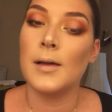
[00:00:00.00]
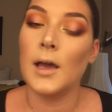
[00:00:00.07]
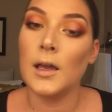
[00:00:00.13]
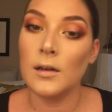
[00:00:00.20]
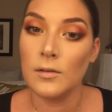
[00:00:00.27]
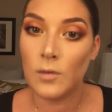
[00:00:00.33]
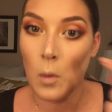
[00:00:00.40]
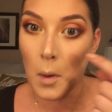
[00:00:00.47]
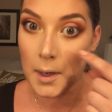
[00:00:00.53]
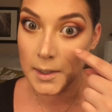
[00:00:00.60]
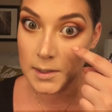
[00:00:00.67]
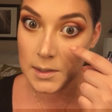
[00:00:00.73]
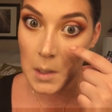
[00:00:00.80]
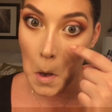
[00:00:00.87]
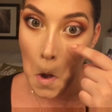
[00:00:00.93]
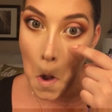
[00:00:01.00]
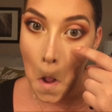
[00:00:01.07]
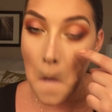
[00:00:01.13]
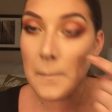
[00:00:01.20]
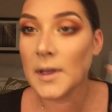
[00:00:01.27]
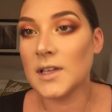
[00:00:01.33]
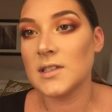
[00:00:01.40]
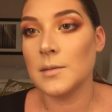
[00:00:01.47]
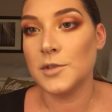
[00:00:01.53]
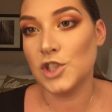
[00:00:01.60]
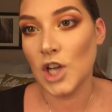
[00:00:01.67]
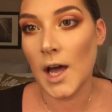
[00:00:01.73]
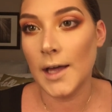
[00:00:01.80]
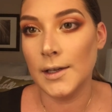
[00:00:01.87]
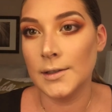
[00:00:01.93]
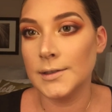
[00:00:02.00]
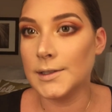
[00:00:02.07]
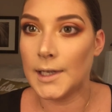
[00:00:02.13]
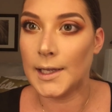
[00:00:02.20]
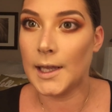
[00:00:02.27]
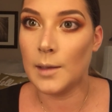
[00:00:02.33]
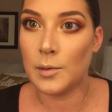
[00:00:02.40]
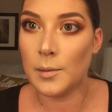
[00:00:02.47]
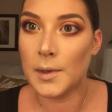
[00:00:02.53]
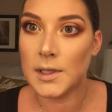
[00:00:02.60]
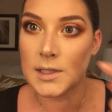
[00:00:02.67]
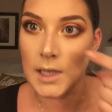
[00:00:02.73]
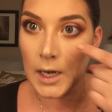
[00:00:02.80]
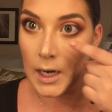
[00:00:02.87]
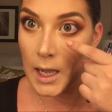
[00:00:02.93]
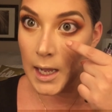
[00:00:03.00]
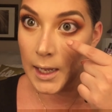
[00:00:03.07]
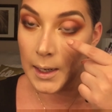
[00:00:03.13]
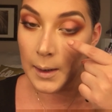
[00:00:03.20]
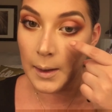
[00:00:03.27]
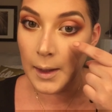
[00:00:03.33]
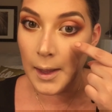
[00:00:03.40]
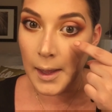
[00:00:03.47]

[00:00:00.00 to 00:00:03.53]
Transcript: And of course, because I'm a child and I can't put mascara on,